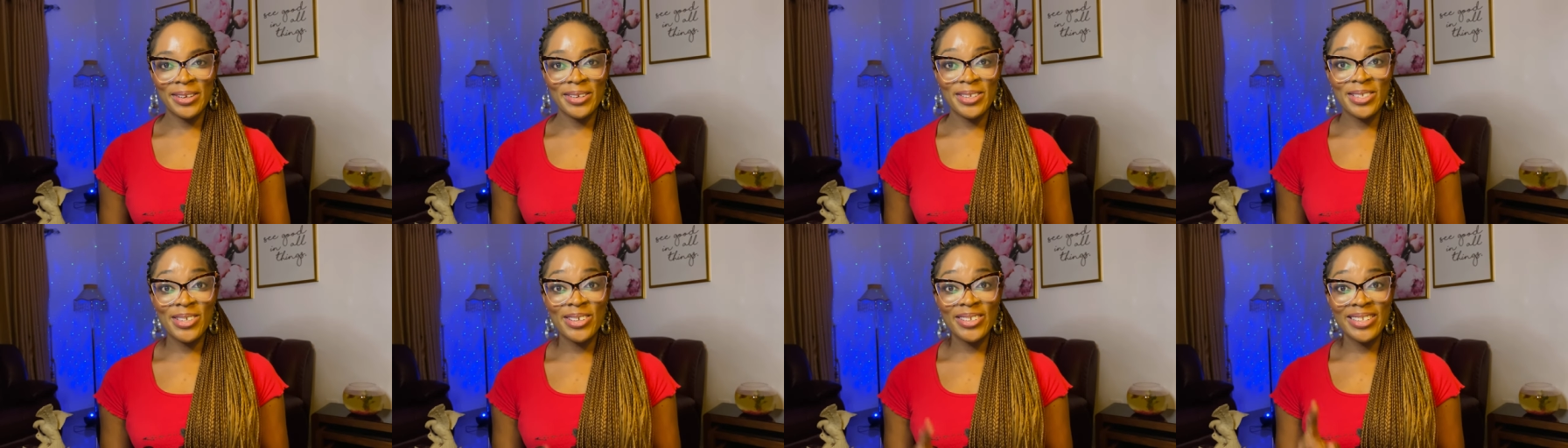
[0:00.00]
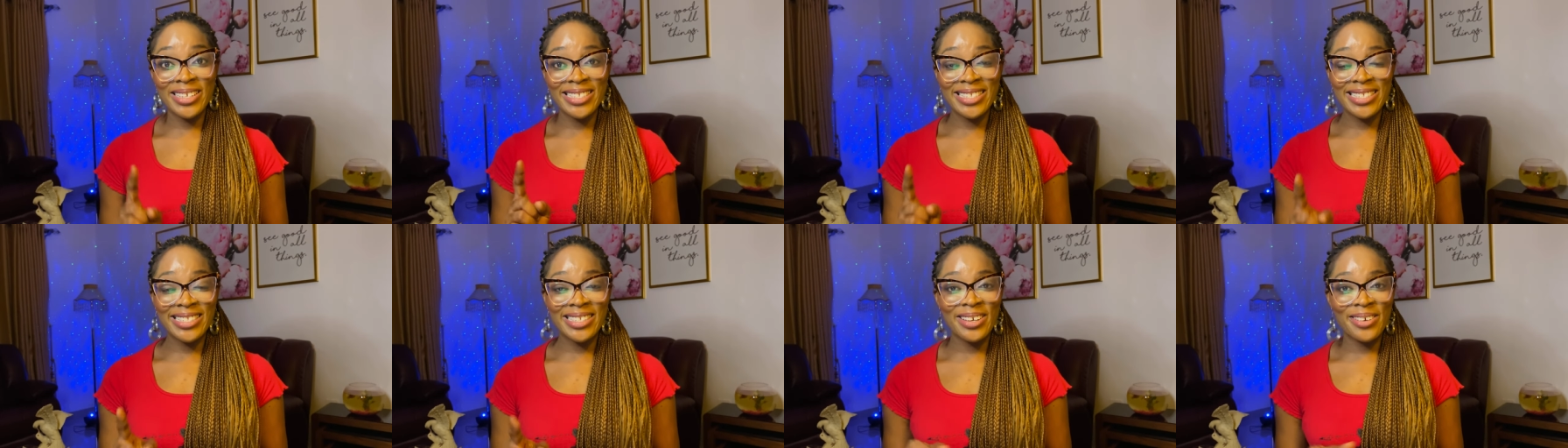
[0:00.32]
So
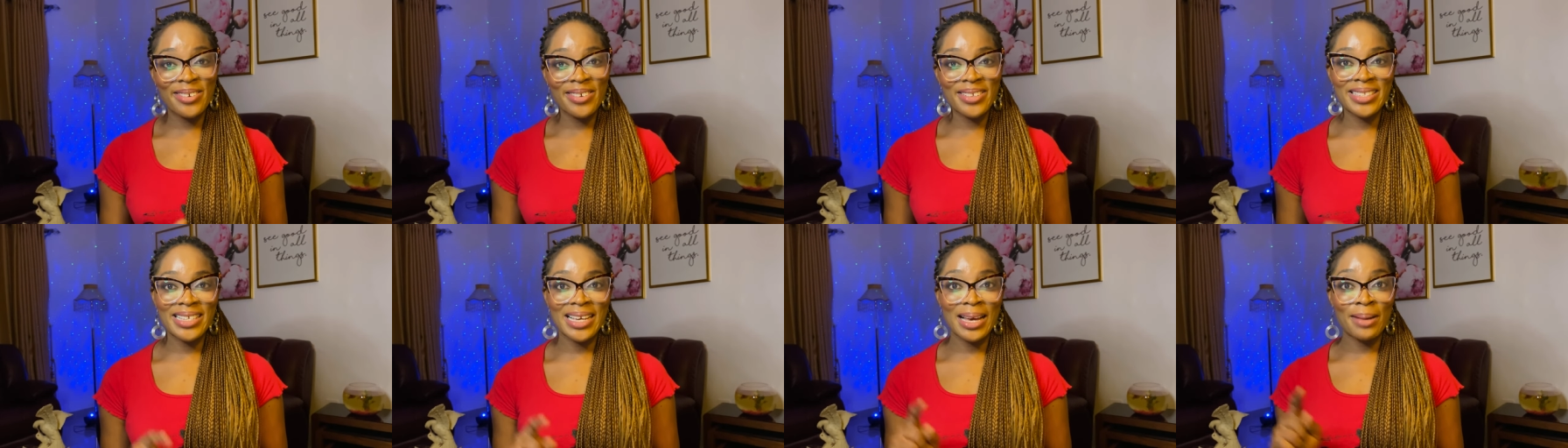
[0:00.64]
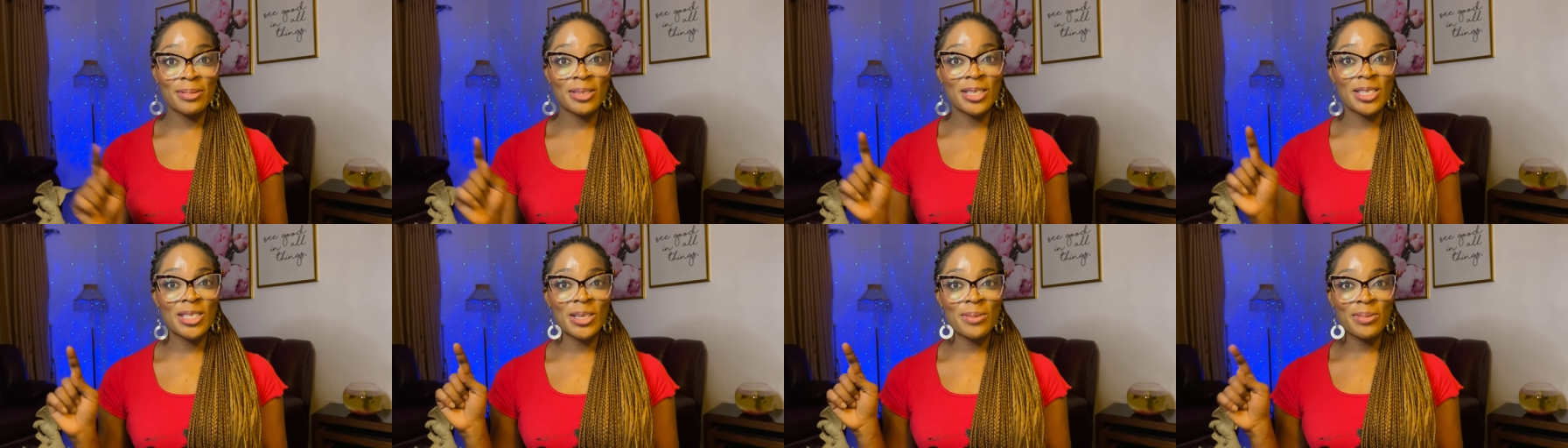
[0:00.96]
this is a good time
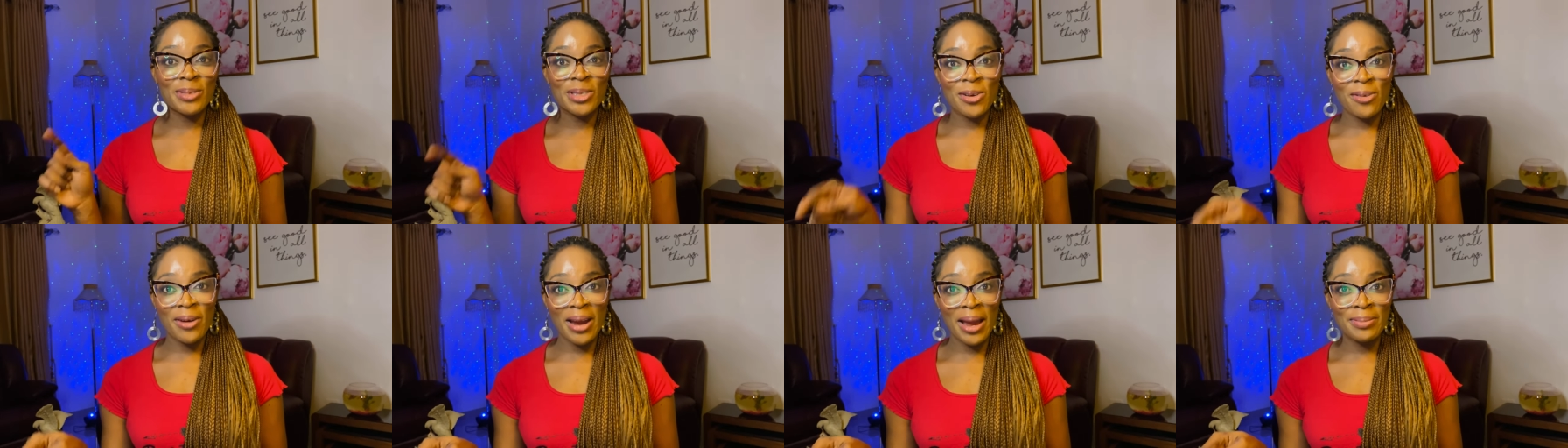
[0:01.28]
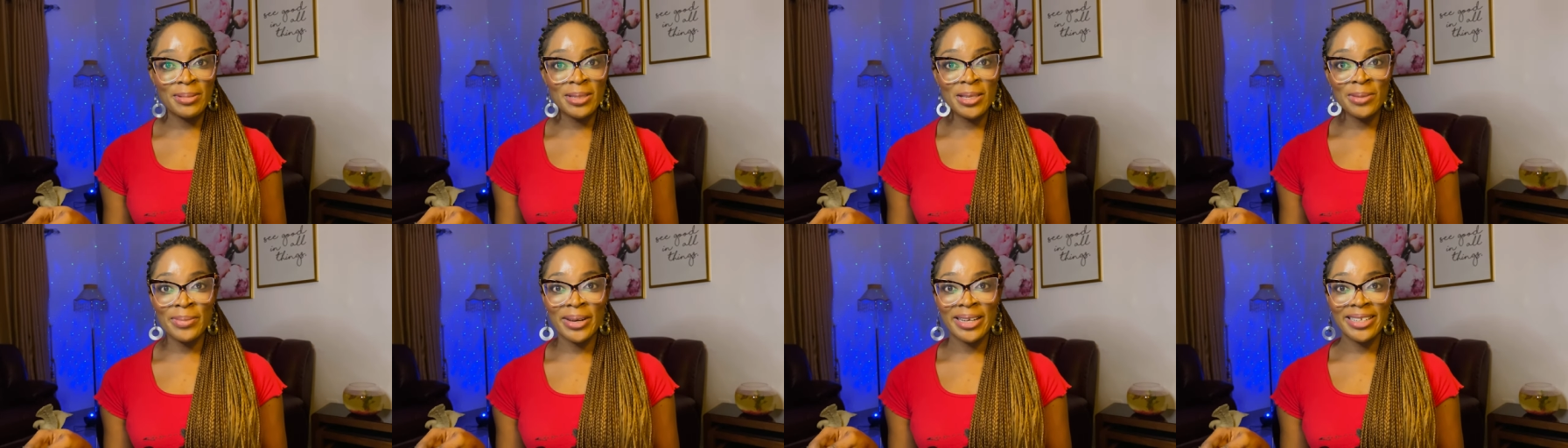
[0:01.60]
to subscribe
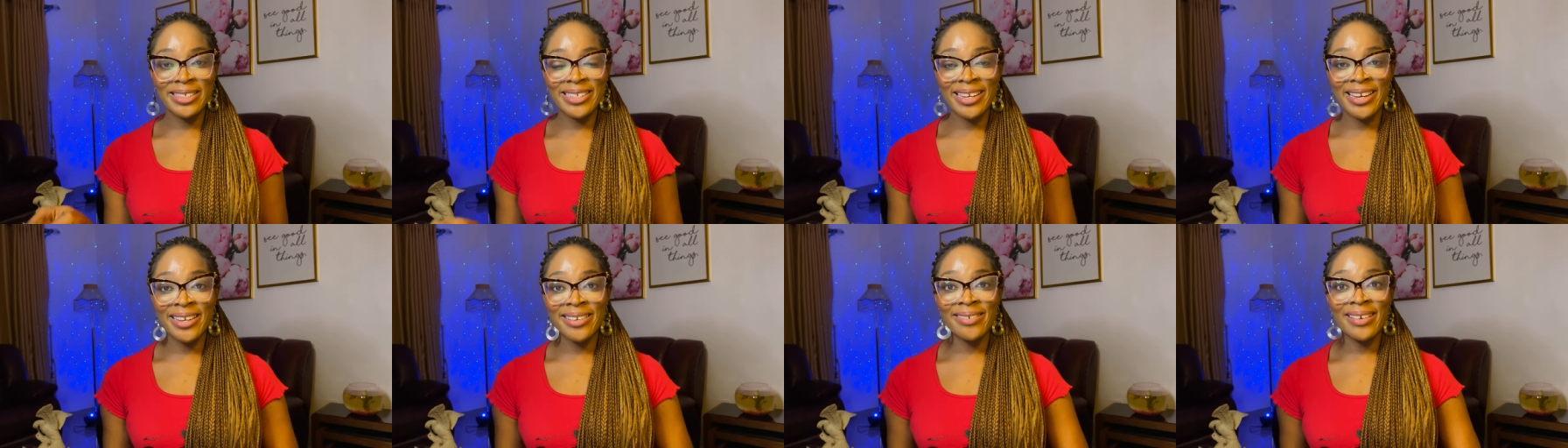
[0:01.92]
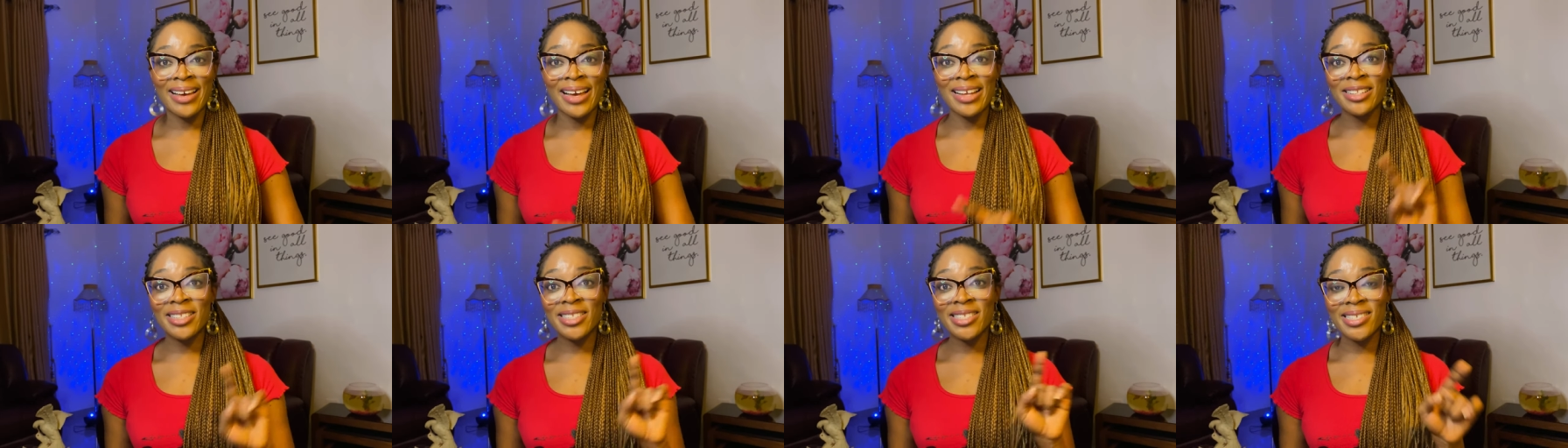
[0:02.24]
to my channel and